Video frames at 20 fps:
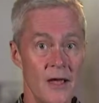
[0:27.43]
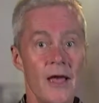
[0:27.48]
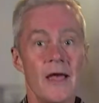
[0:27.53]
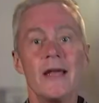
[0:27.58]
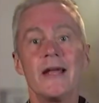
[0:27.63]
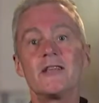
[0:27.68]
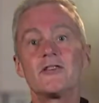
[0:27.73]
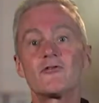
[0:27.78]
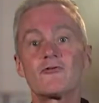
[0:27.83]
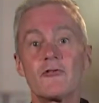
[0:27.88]

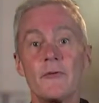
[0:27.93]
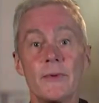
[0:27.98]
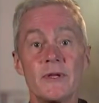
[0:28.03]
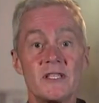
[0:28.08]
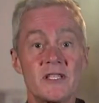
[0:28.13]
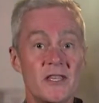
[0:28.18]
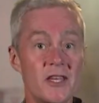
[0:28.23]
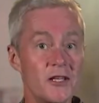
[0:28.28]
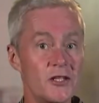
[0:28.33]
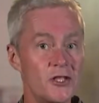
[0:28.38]
Instruments
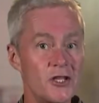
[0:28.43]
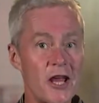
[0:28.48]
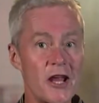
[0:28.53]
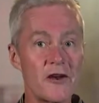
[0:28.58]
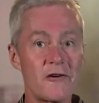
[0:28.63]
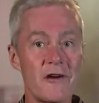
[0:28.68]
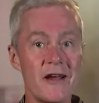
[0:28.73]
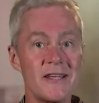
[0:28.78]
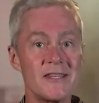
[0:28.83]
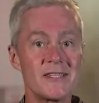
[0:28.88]
that
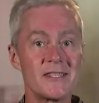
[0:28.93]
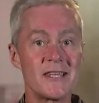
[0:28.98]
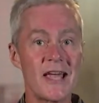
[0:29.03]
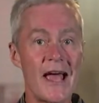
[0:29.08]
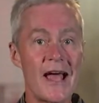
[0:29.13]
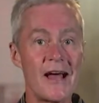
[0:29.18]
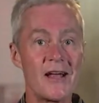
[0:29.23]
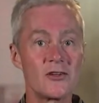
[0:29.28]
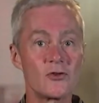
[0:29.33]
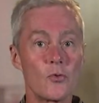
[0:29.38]
generate
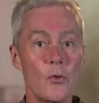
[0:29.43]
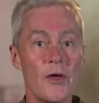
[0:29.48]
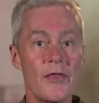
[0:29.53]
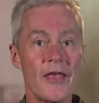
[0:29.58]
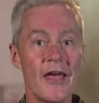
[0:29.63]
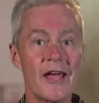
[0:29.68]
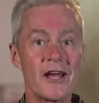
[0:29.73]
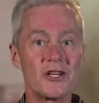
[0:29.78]
sound when they